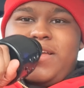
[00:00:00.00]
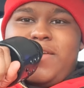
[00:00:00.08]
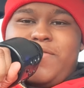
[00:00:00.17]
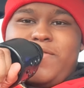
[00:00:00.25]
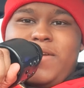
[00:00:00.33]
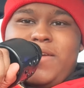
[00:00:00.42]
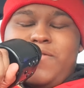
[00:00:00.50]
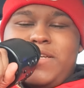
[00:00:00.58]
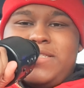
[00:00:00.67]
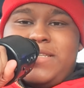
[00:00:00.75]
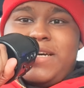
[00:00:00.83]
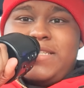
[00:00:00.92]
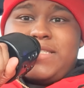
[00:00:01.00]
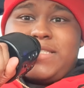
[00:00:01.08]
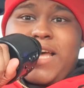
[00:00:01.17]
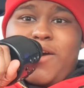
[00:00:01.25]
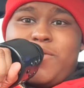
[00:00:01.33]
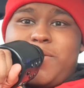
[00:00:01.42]
if it doesn't
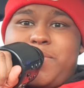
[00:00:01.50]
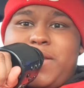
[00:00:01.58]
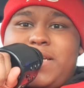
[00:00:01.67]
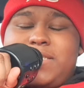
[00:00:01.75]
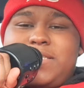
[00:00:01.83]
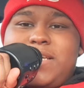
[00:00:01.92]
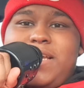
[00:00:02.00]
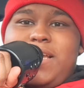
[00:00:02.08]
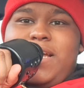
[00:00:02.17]
sound the best,